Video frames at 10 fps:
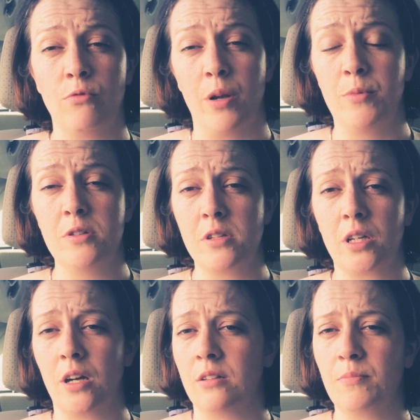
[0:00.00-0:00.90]
write
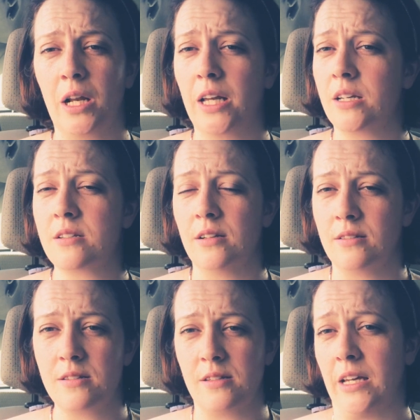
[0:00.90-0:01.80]
music and play it
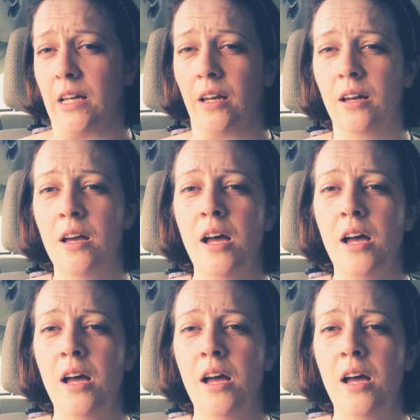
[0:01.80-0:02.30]
and sing.